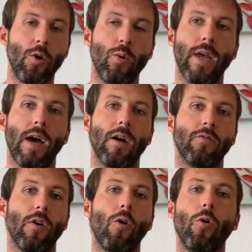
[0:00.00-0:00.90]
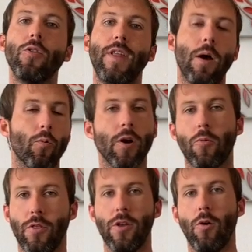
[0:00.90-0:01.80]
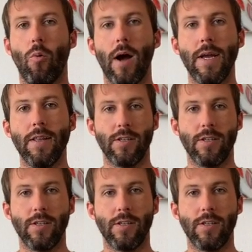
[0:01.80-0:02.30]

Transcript: We have a whole network within Hawaii